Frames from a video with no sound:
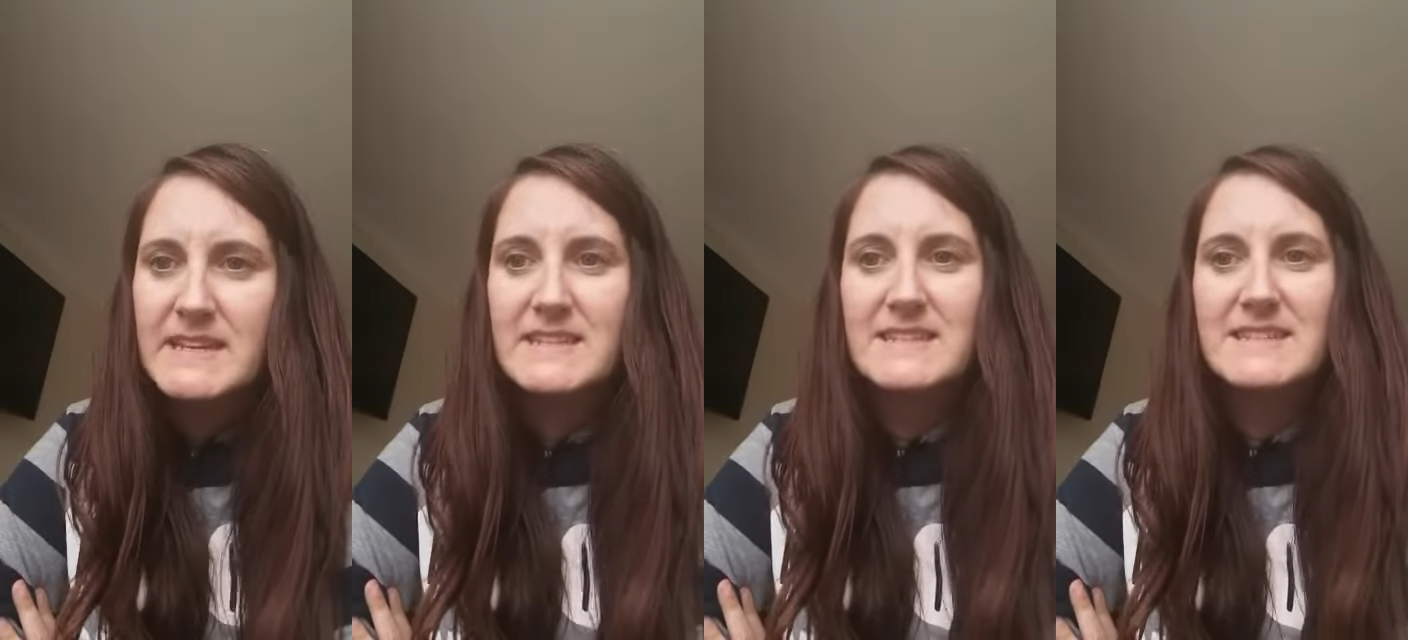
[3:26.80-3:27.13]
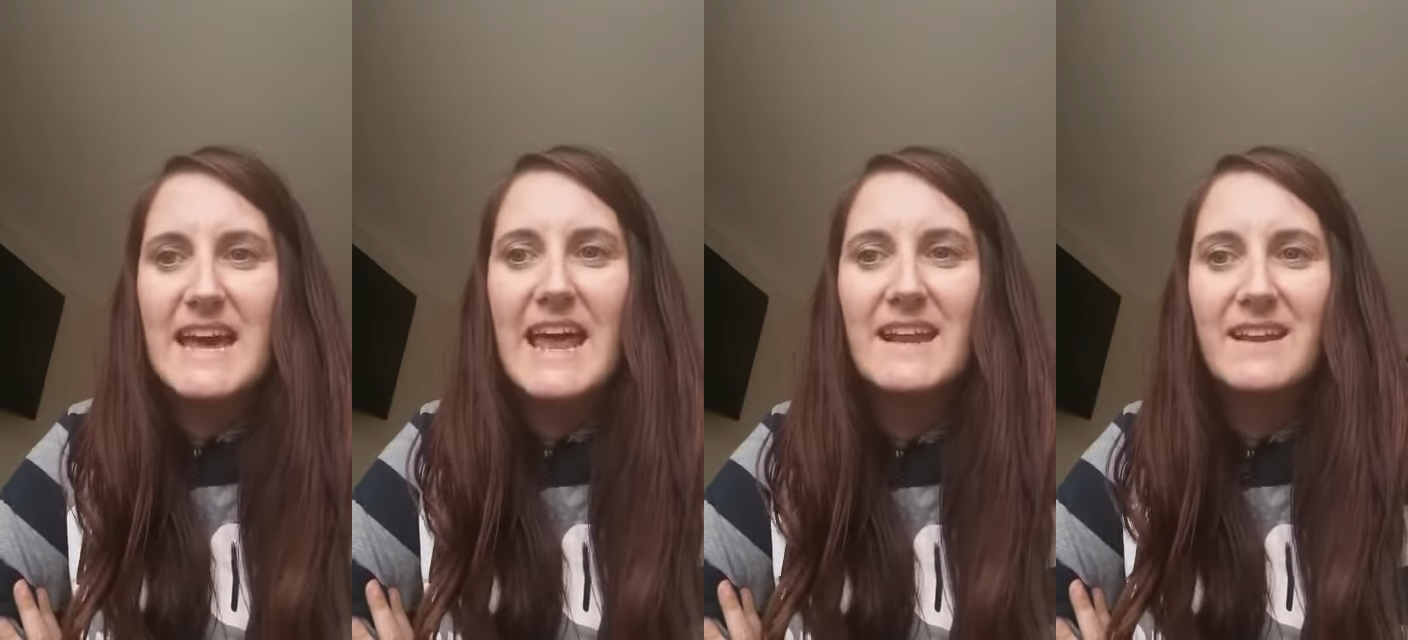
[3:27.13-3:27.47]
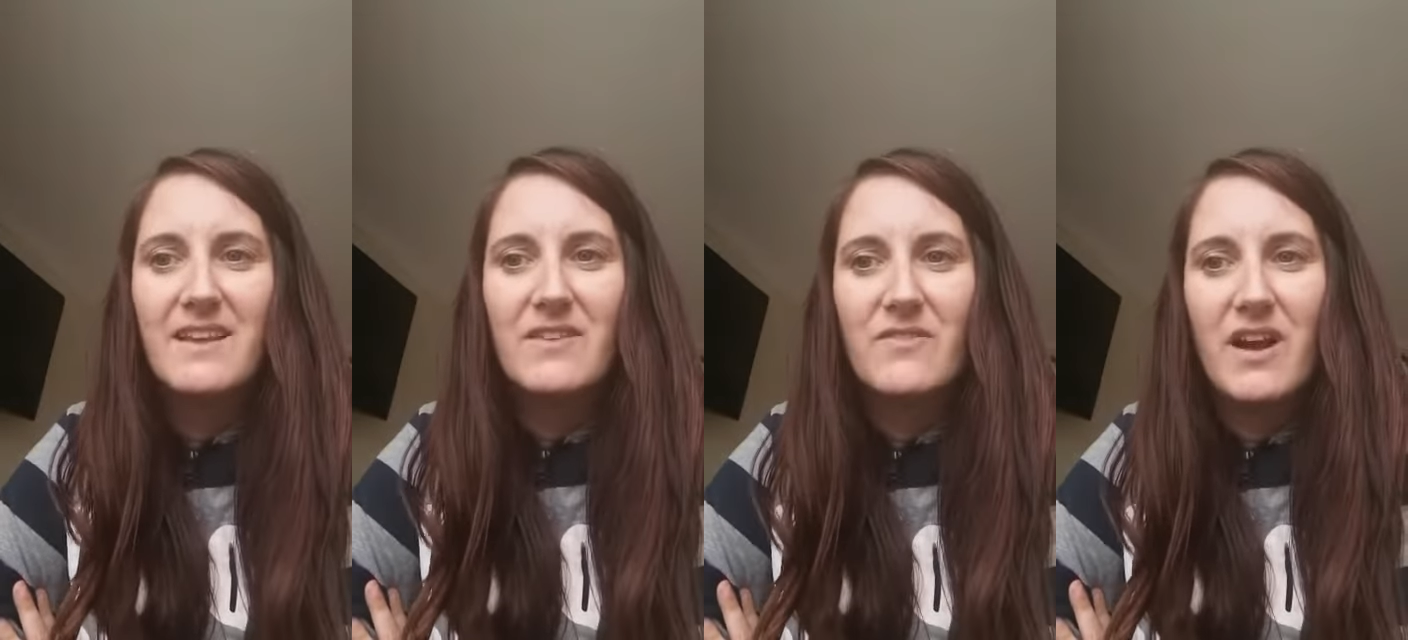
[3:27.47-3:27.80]

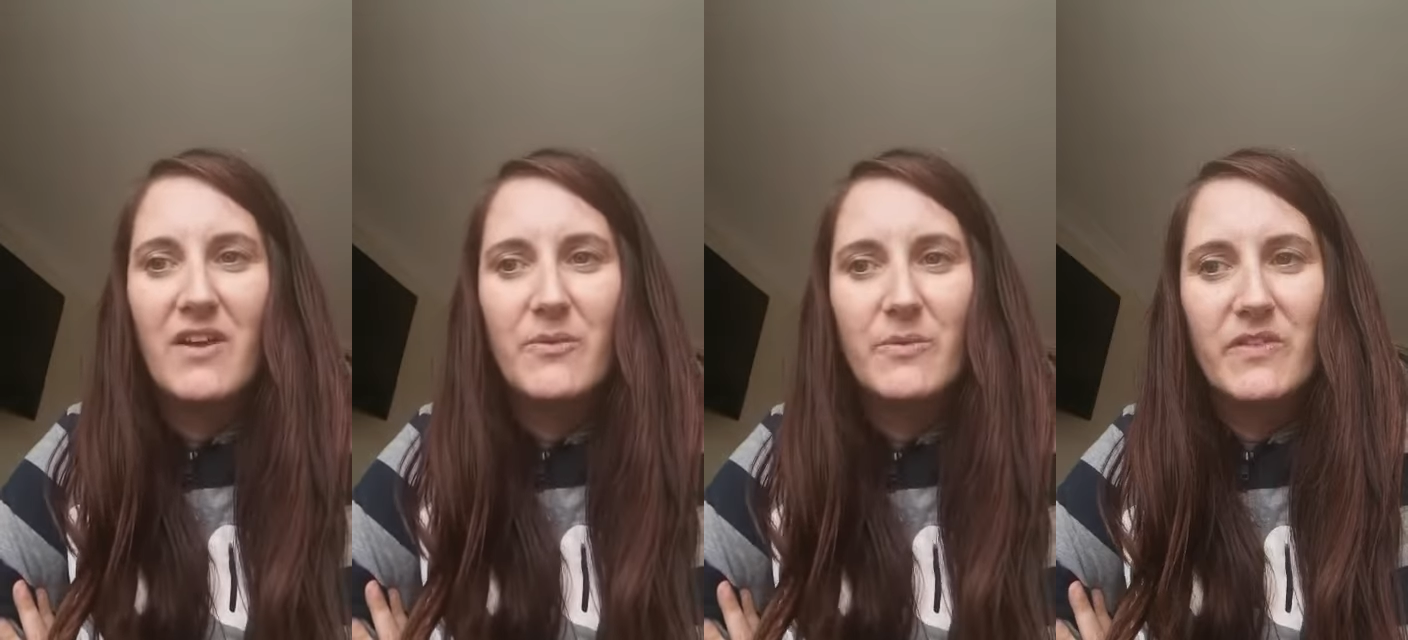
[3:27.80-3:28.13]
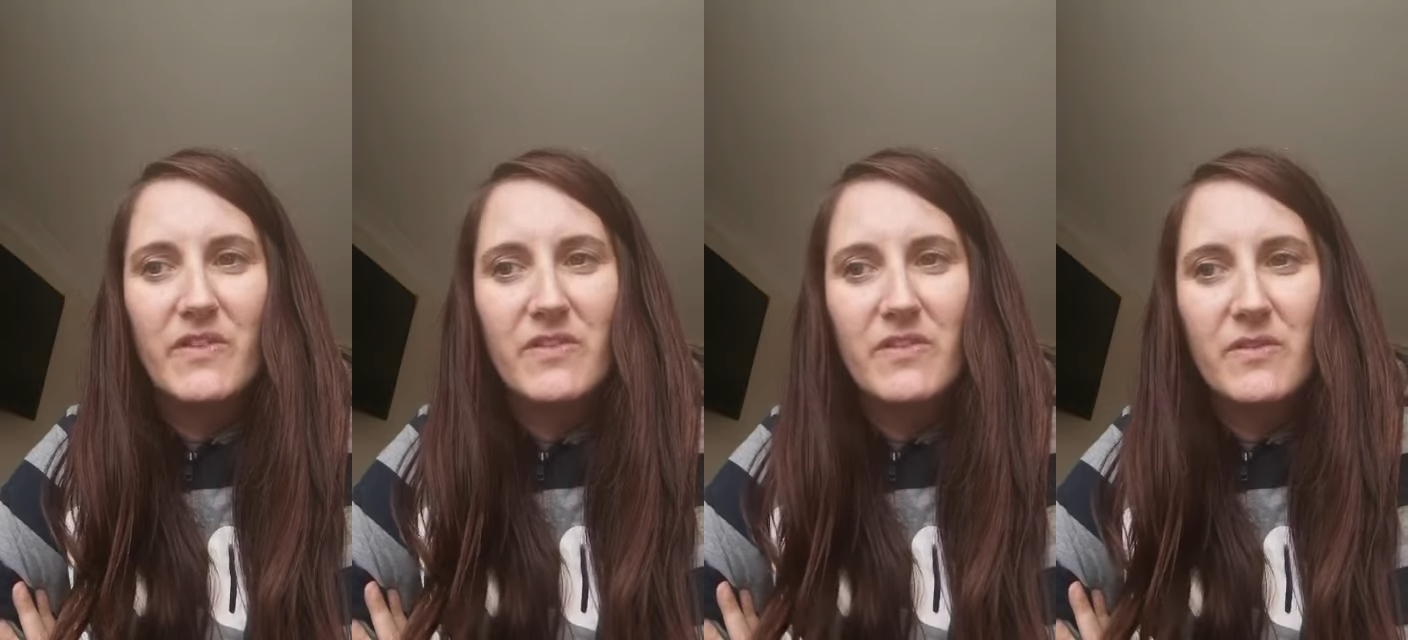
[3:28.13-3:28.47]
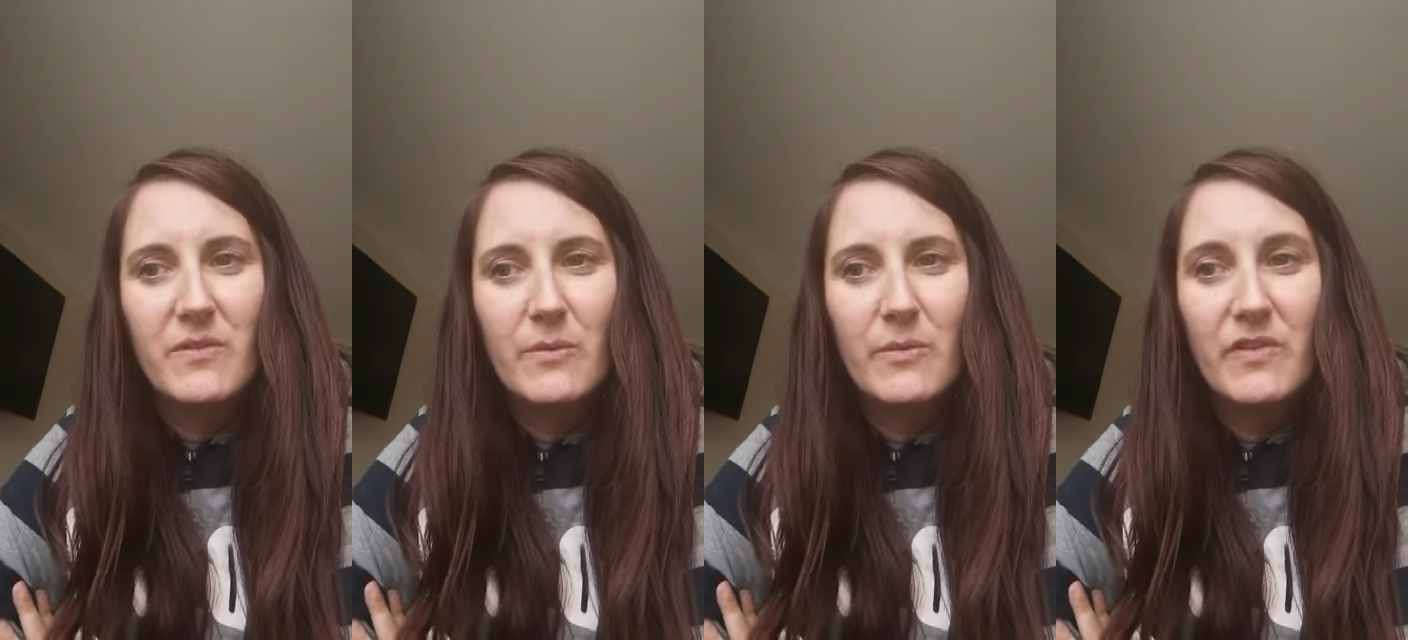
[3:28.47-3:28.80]
Stanley's father was, a,
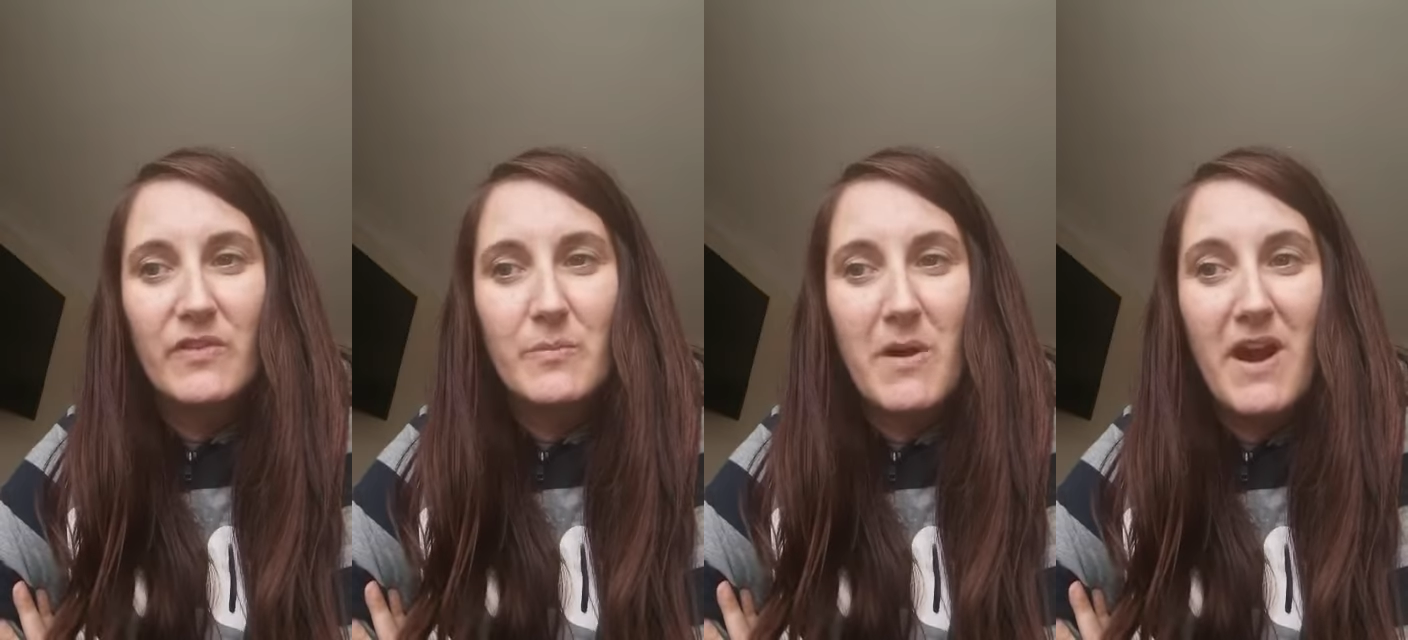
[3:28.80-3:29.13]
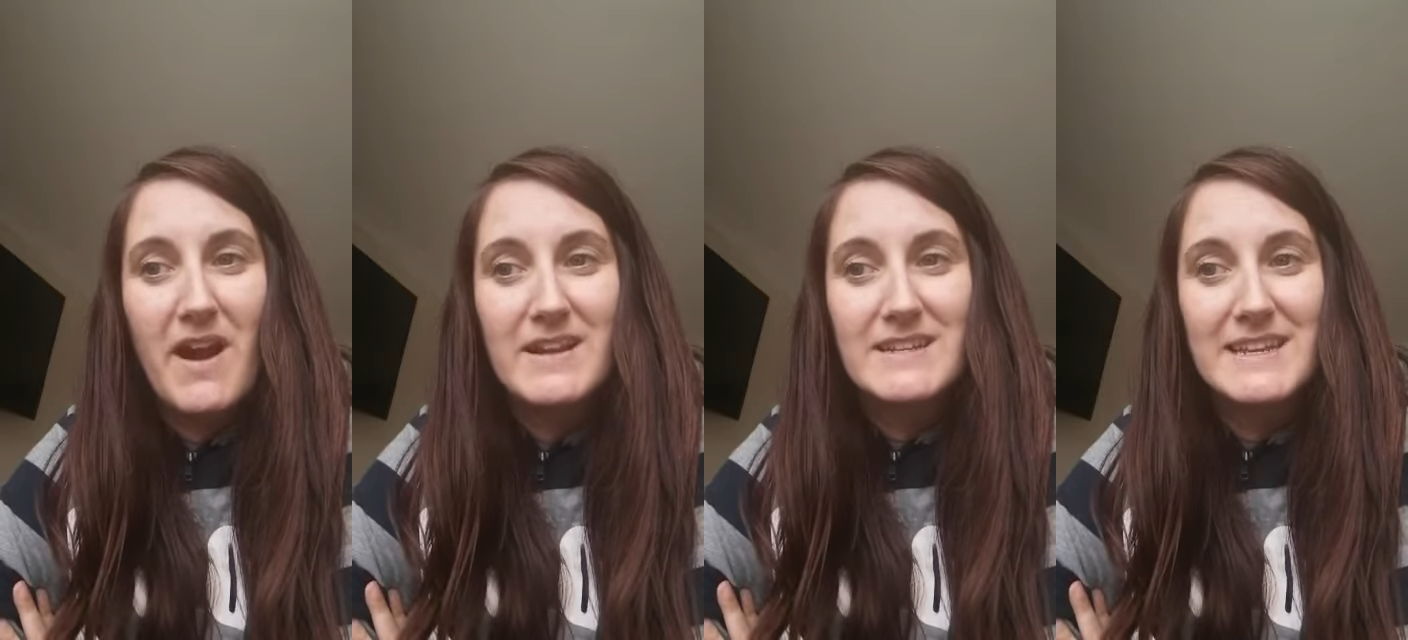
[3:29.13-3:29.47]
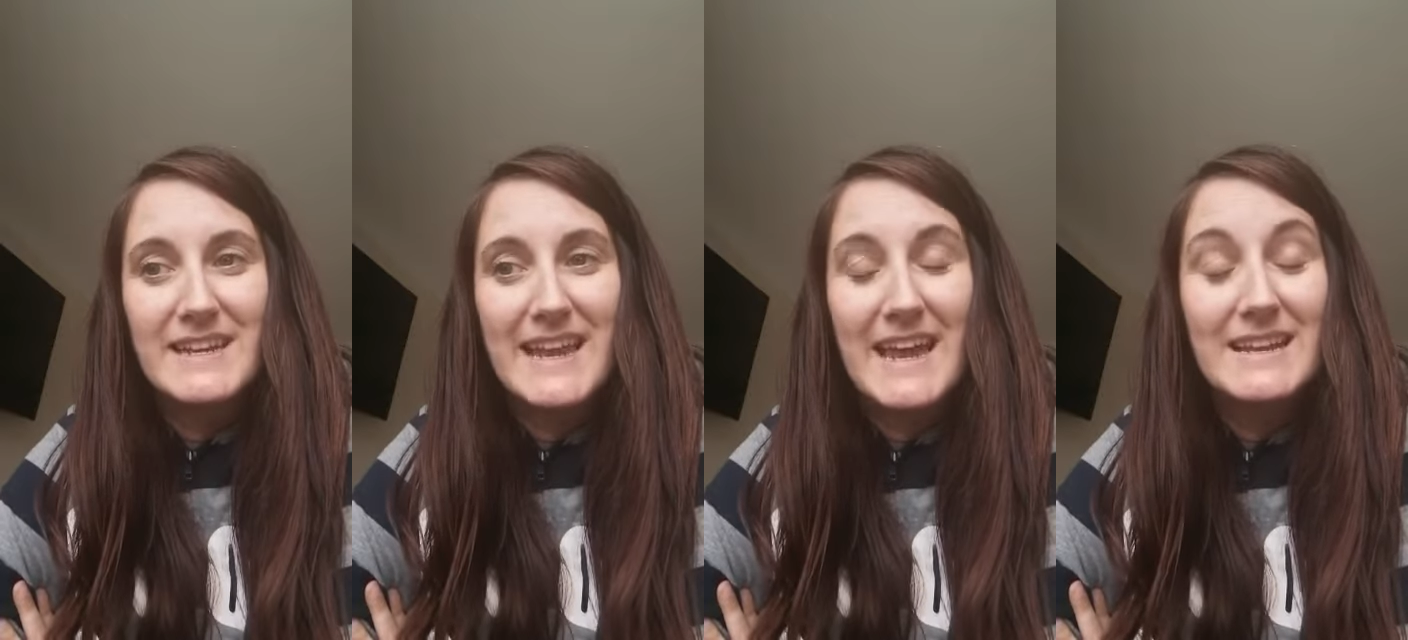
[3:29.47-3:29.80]
was smart
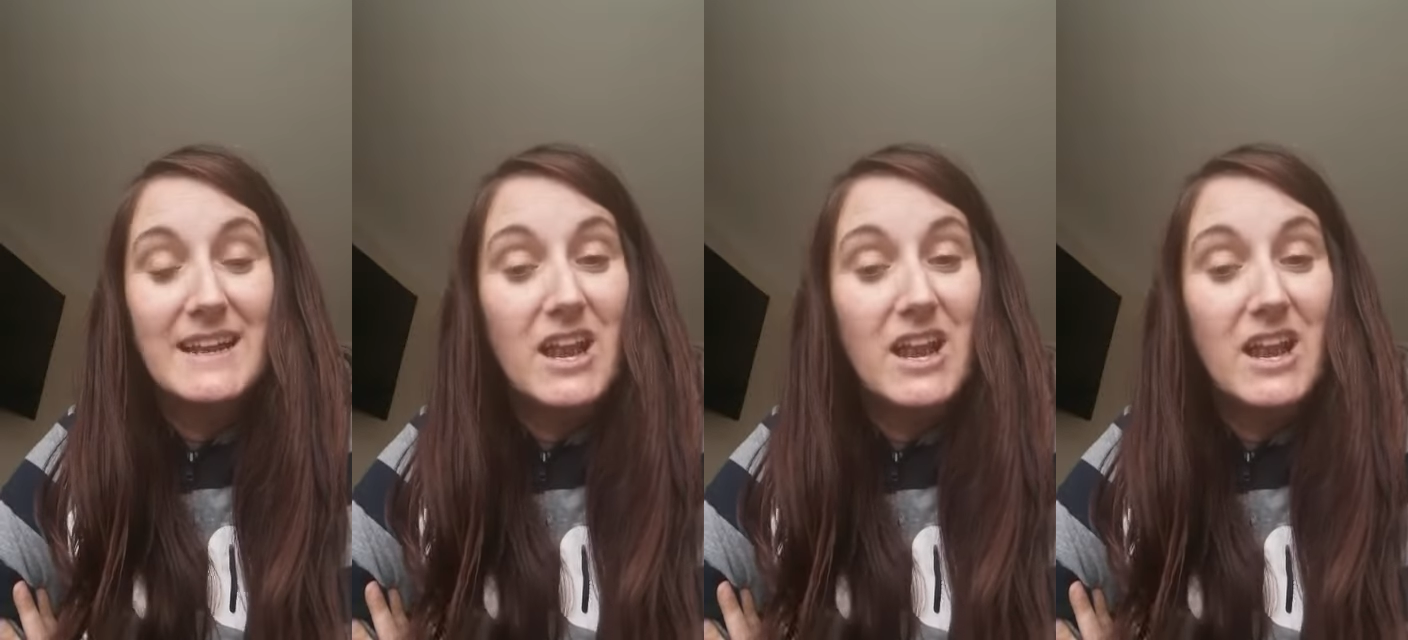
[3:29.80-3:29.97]
and had a